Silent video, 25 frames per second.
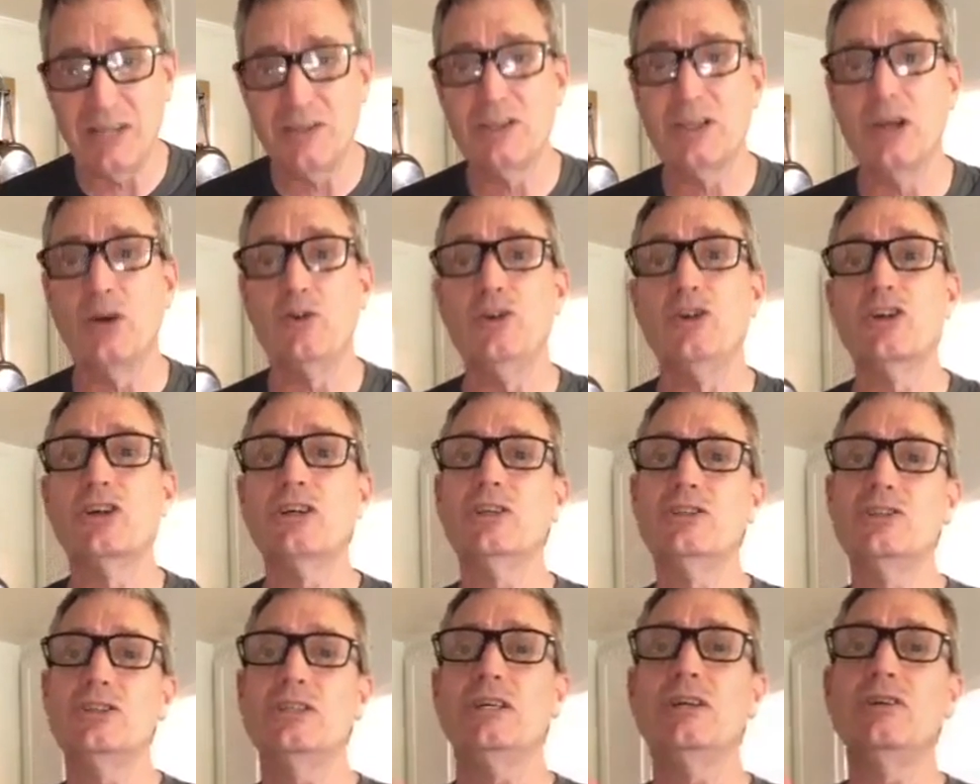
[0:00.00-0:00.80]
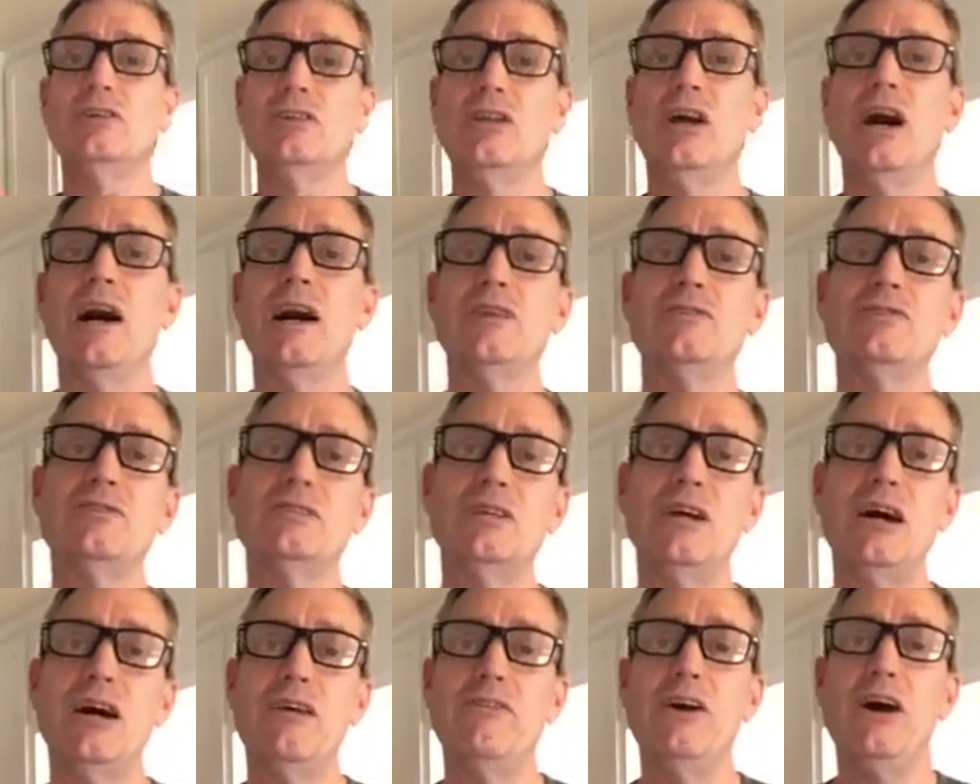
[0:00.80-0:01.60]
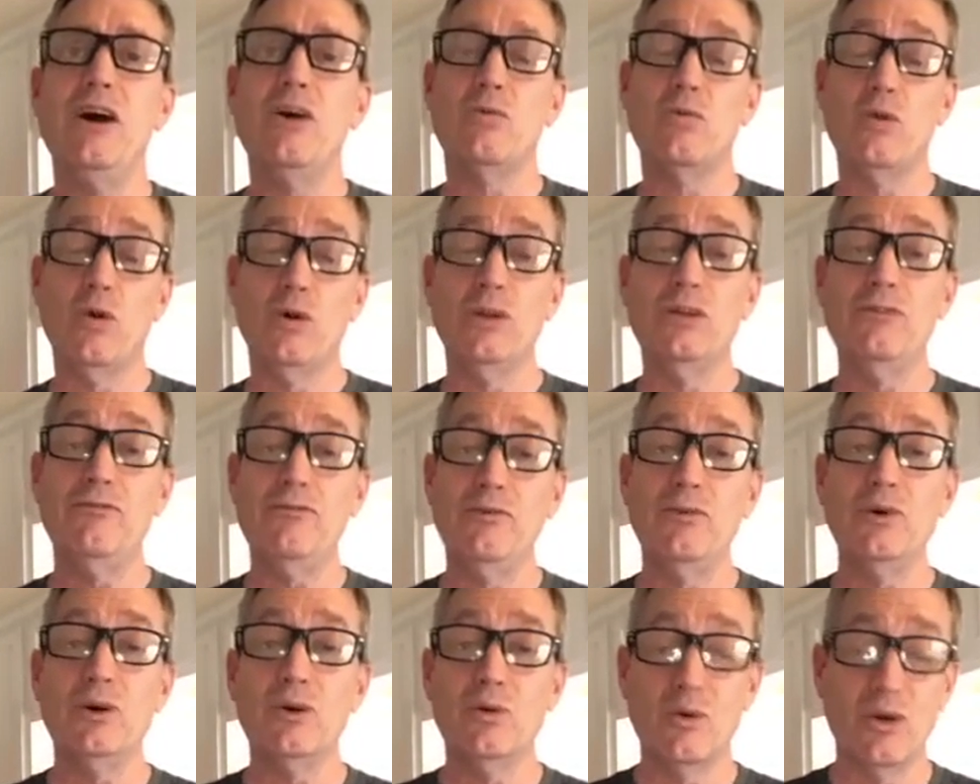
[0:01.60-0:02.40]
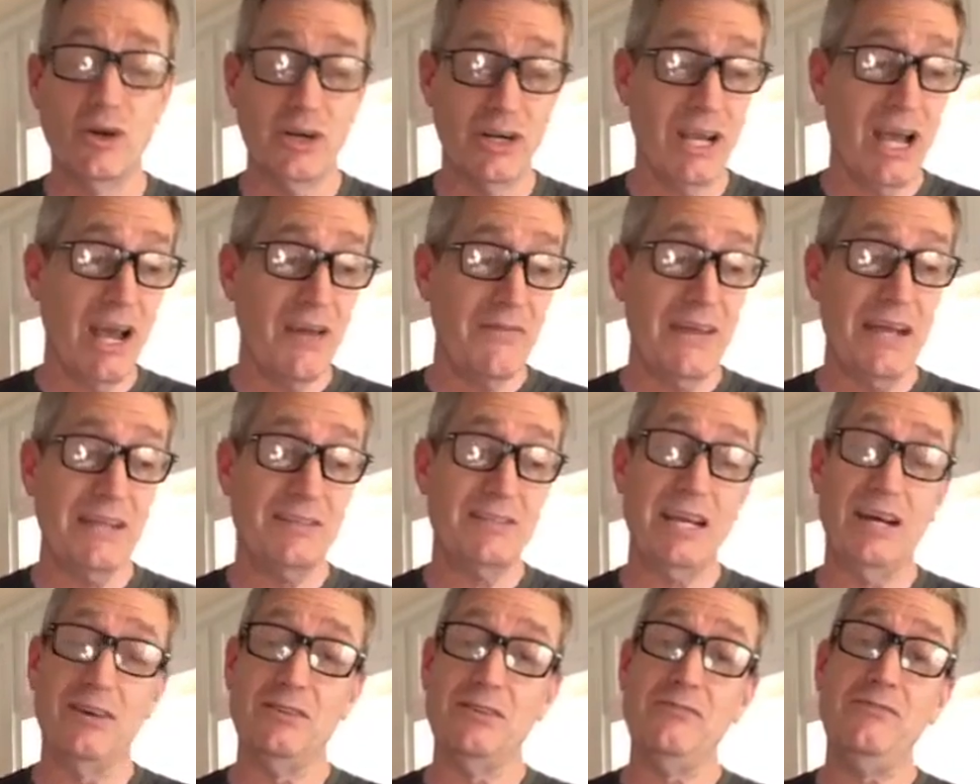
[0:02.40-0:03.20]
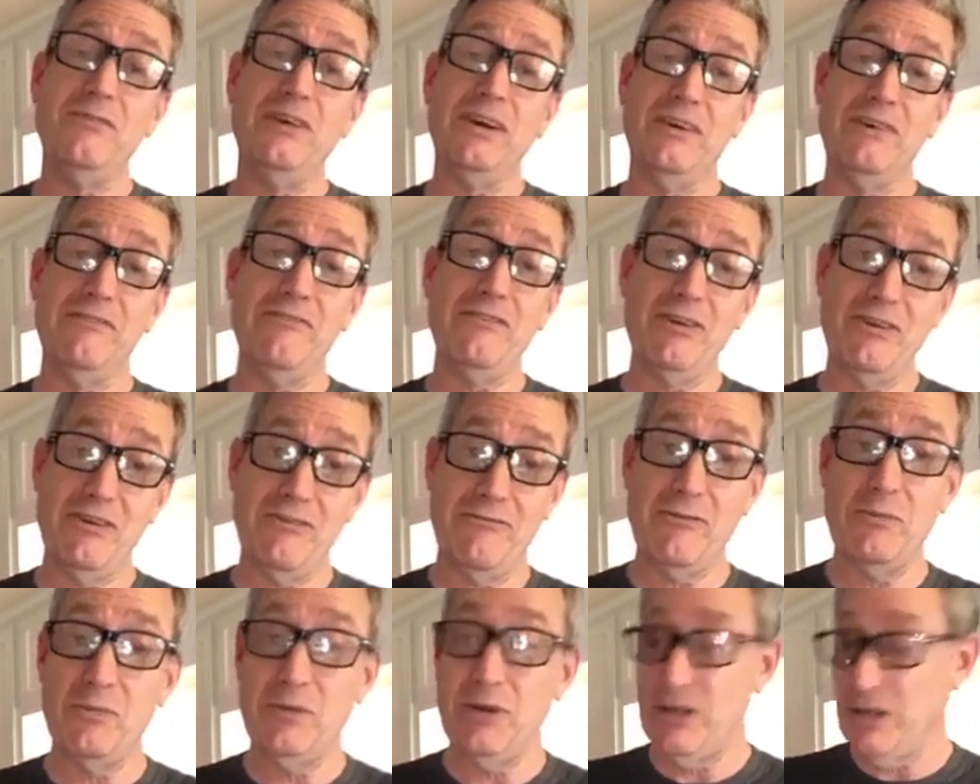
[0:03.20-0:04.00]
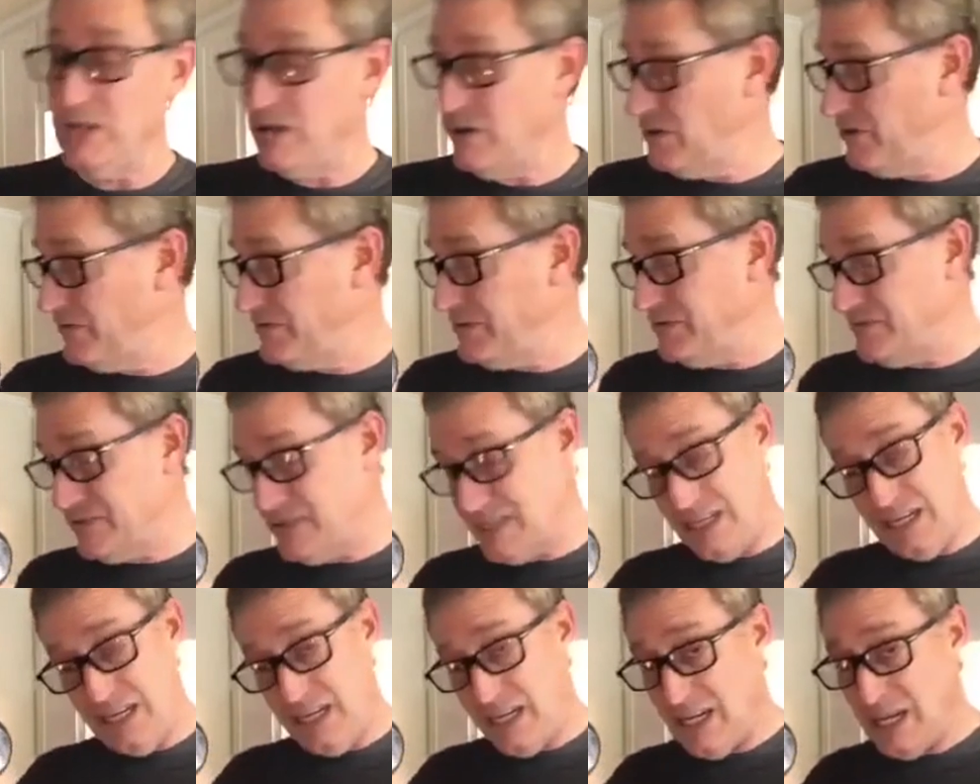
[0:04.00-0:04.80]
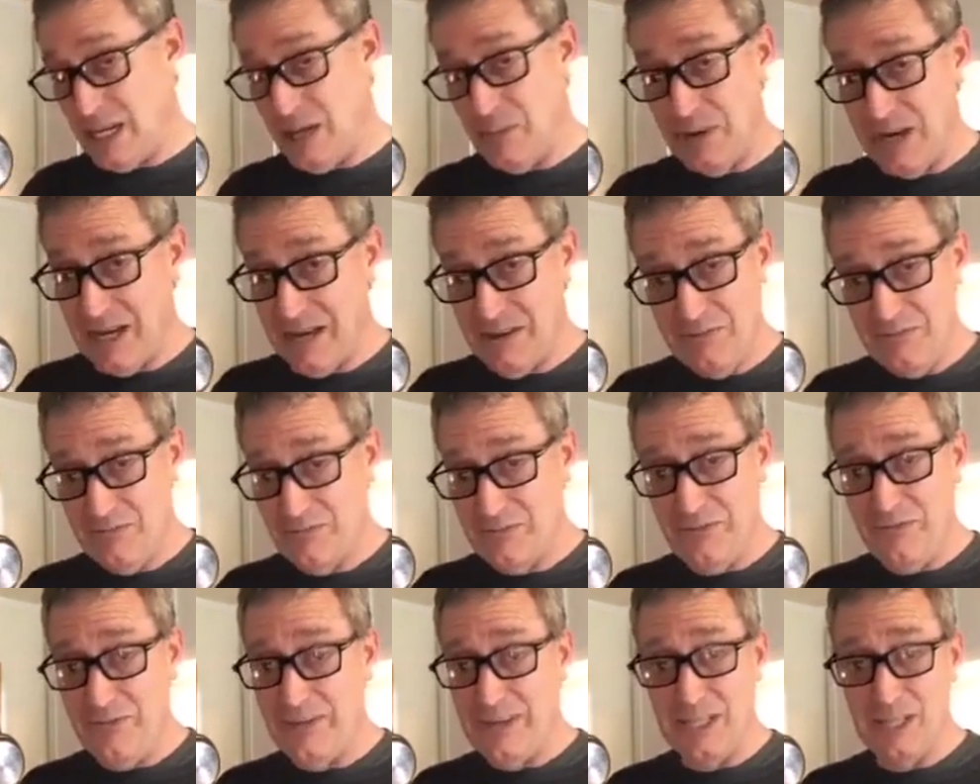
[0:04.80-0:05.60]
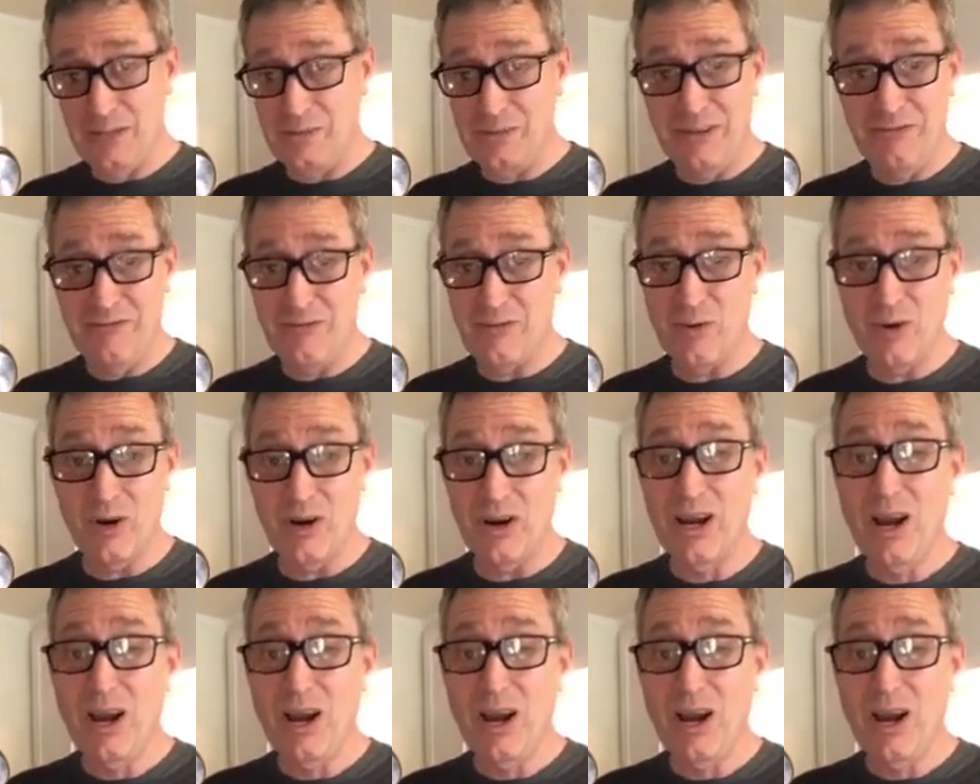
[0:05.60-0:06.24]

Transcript: So you're going to see a lot of stuff rolling forward that sounds very, very familiar if you've seen any of my vids before,